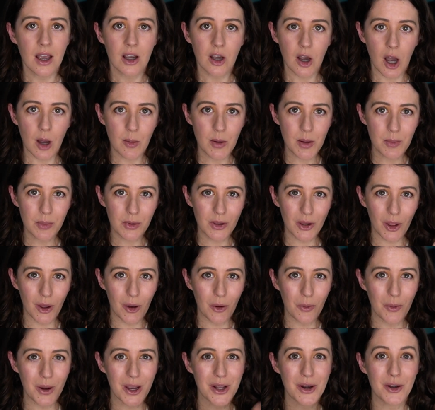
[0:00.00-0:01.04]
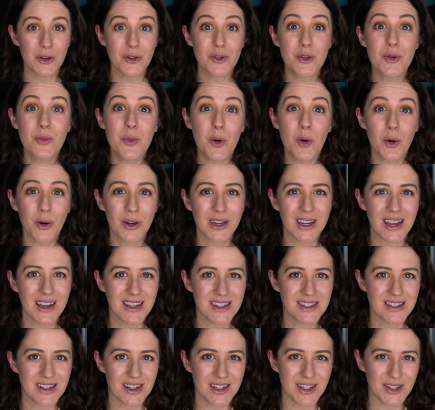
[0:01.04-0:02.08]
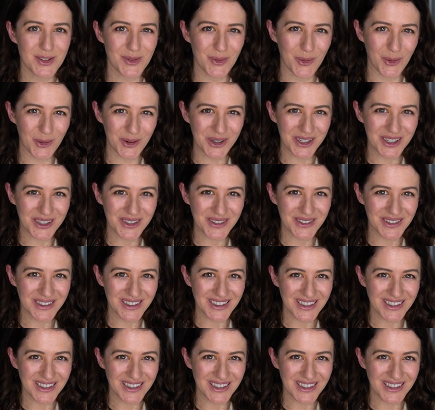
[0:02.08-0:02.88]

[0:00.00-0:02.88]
comment below and I'll do more case studies for you.